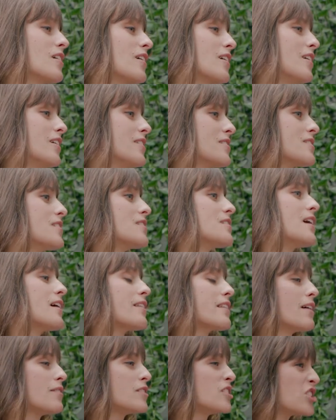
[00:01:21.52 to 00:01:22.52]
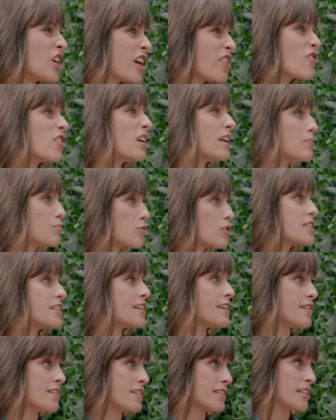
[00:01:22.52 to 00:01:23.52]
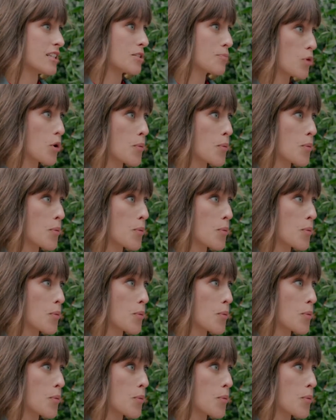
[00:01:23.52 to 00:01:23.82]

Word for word: succulents is that they're generally pretty easy to